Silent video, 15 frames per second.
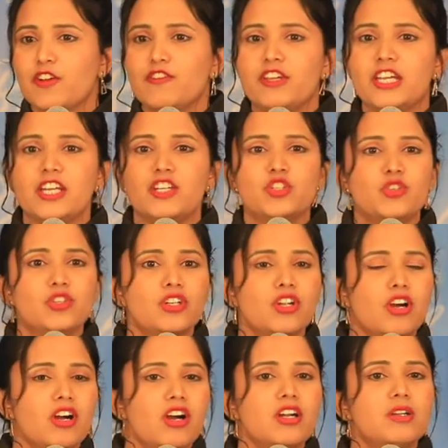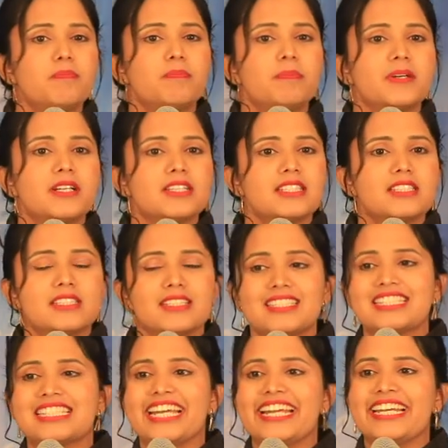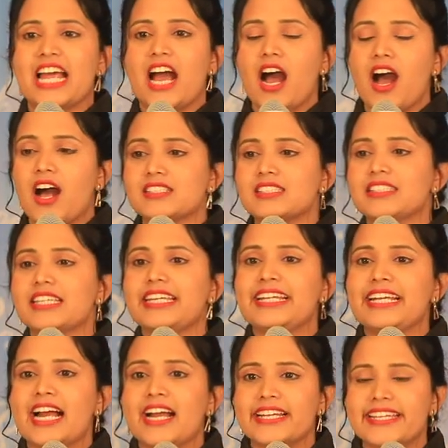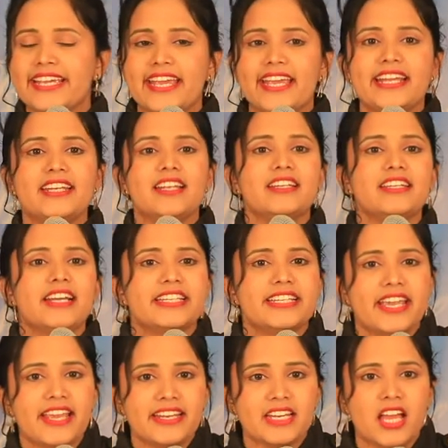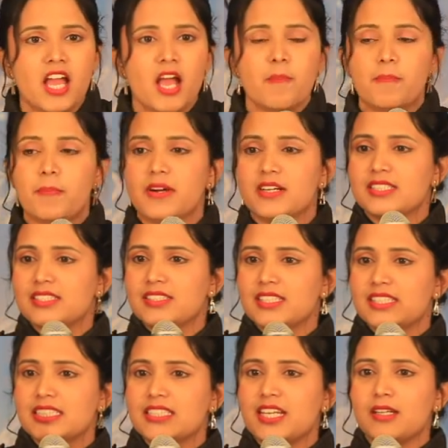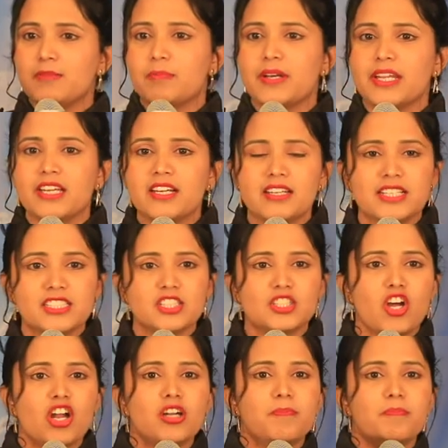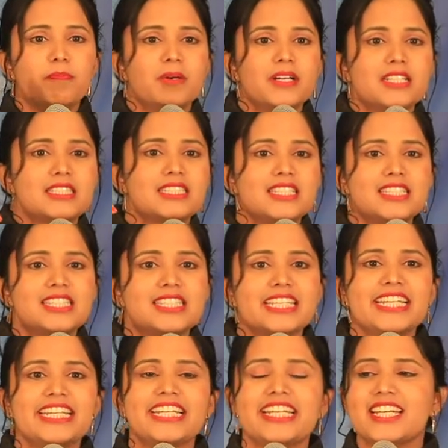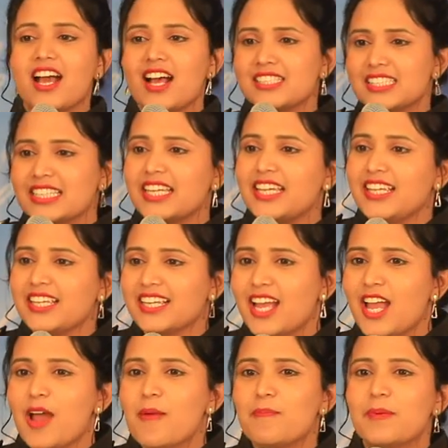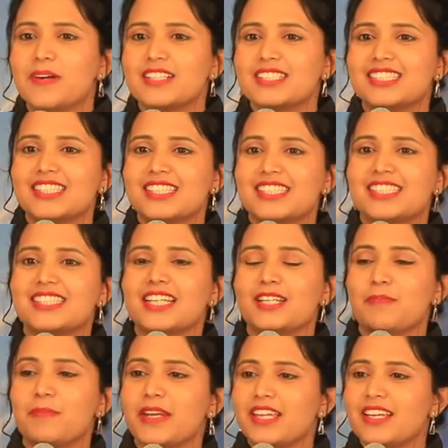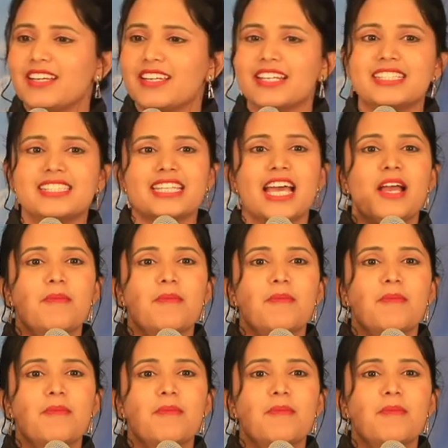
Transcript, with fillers: we do not persist in asking again and again. Persistent prayer is not persisting in asking. Persistent prayer is